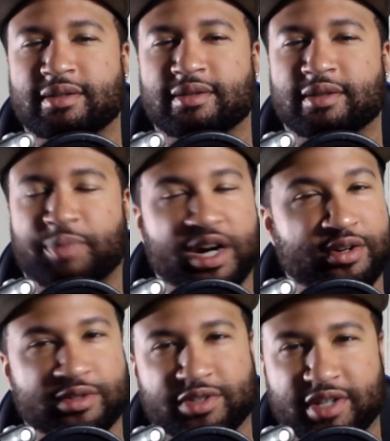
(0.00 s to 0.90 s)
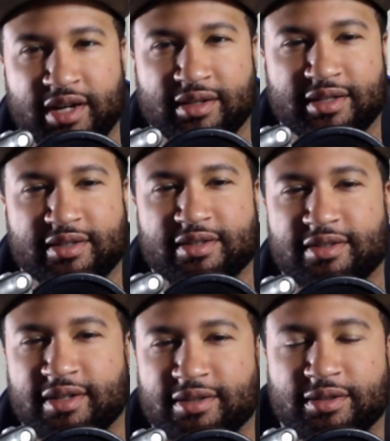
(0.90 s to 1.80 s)
the power of
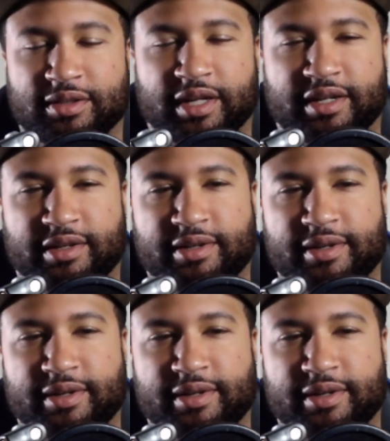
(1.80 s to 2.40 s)
silence. Okay,